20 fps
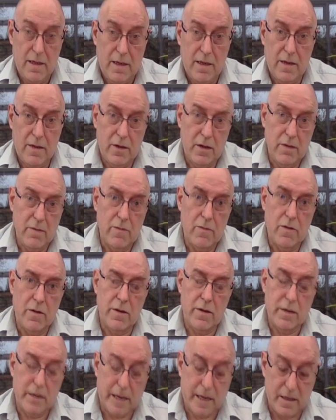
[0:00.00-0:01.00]
I don't
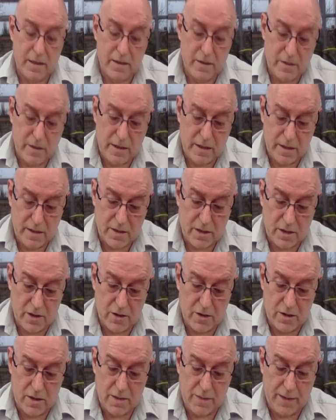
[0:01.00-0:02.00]
want to get into
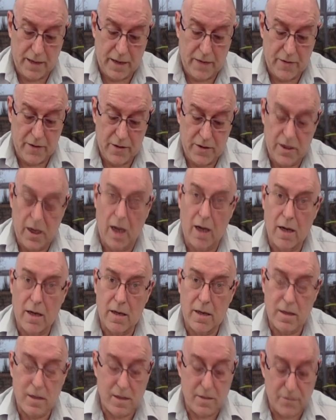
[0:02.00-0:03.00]
discussions about the
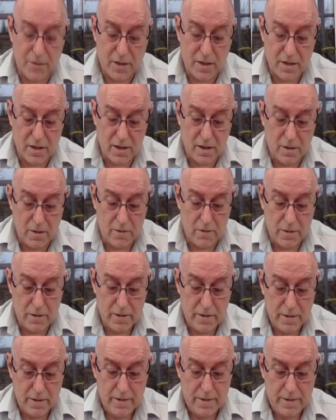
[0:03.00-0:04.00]
darkness of the soul,
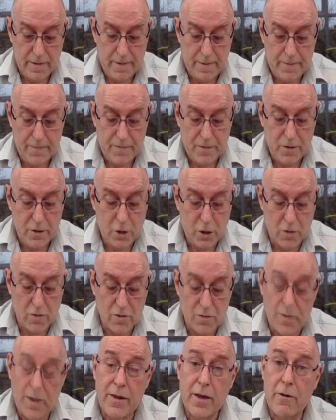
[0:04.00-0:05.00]
not
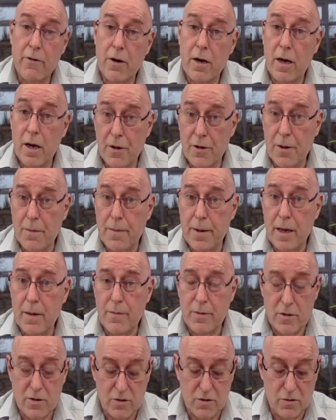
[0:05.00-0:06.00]
when there are other
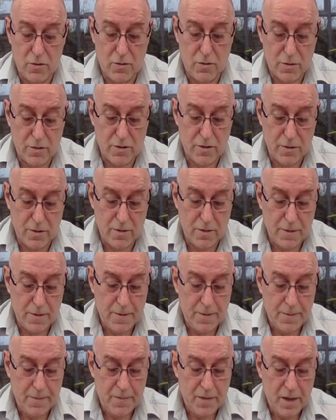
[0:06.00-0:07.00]
people to talk to.
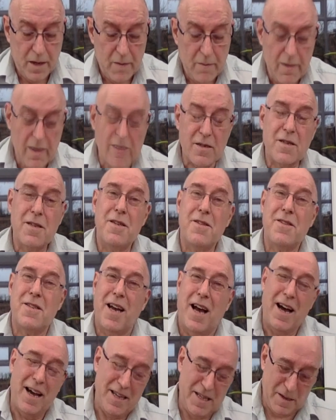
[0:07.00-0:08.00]
"Mr.
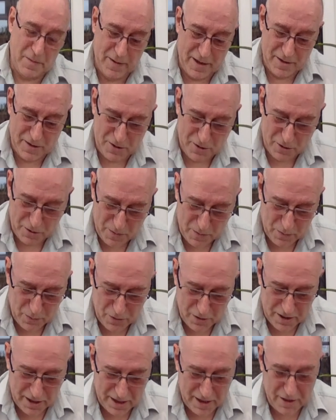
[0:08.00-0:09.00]
Tidyman, good
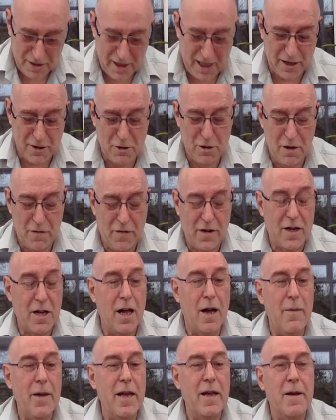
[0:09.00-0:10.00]
morning. Thank you for
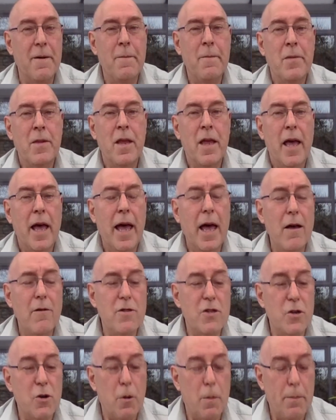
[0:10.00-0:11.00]
coming.
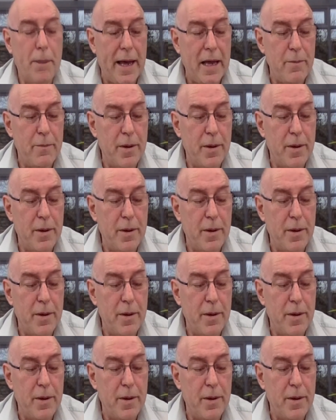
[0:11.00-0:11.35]
How's your pet